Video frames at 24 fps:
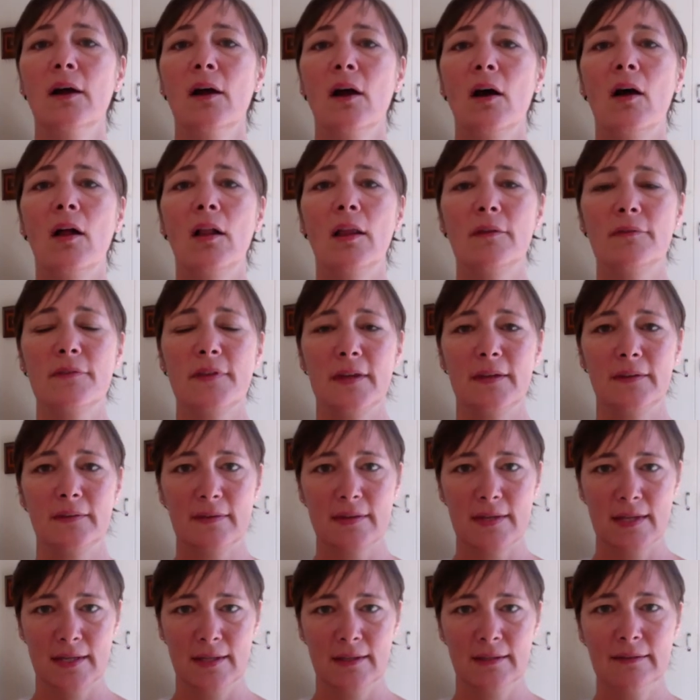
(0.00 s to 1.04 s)
All of these
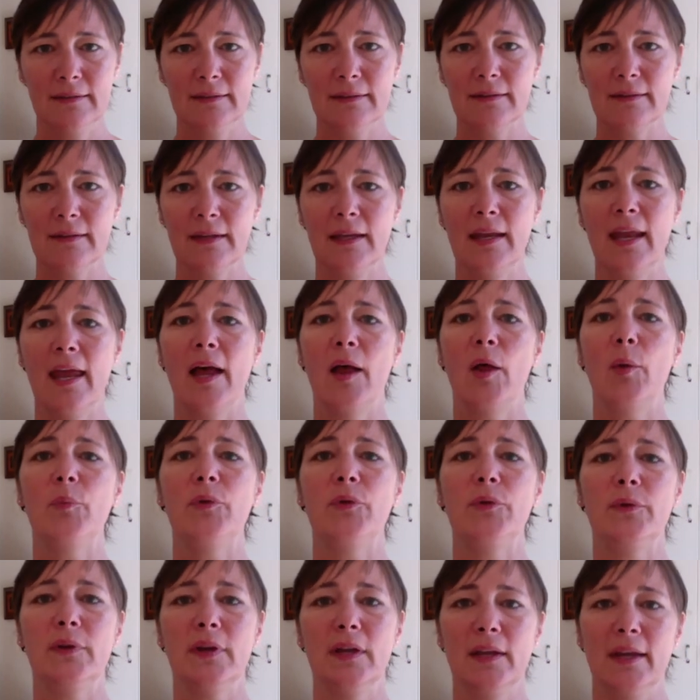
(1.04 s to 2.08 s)
things can help
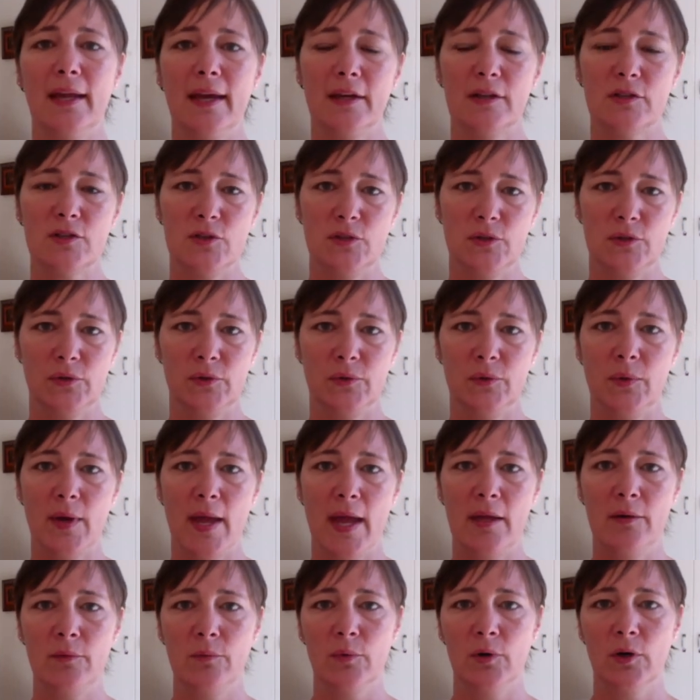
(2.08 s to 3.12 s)
you connect to
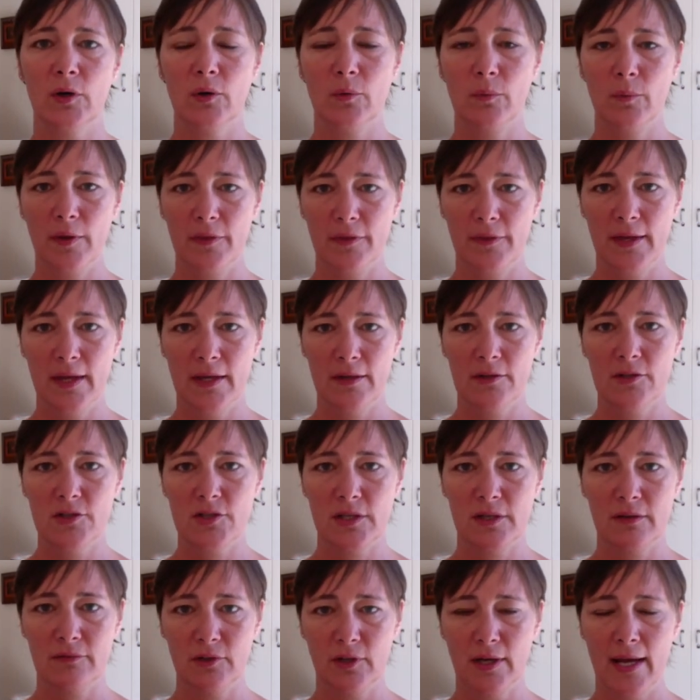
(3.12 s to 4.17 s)
and work with the
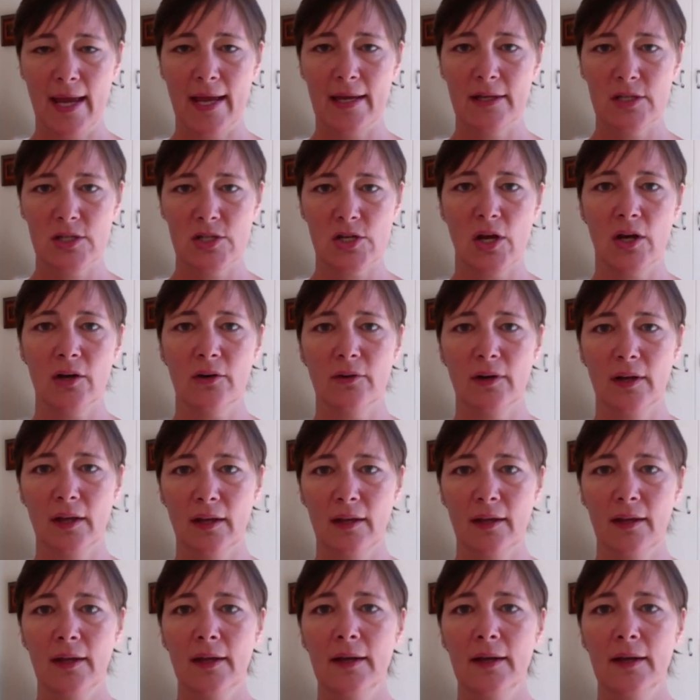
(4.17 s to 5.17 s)
energy of your hand chakra.